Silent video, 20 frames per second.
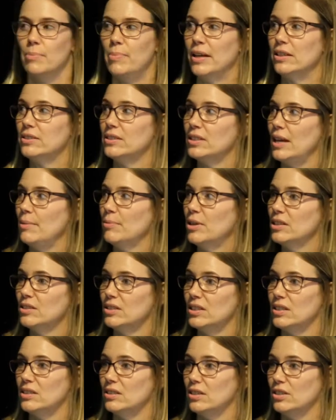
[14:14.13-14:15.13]
The build team
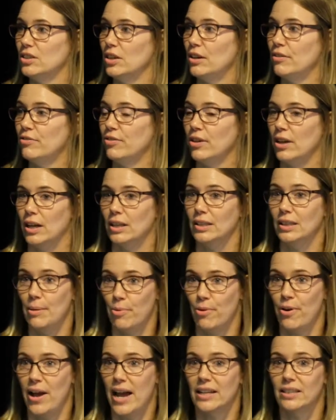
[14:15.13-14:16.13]
consisted of
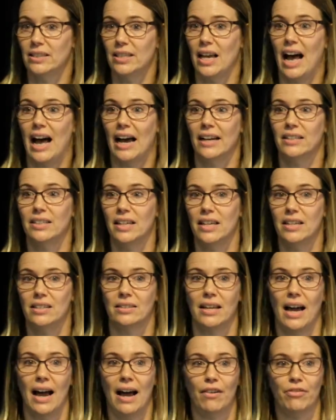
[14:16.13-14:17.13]
Liberator
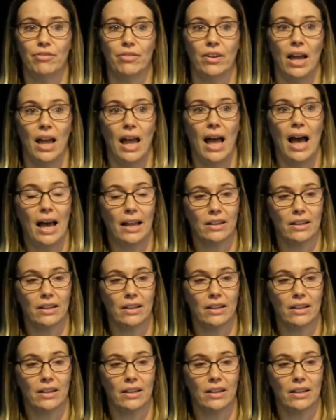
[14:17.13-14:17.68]
IT staff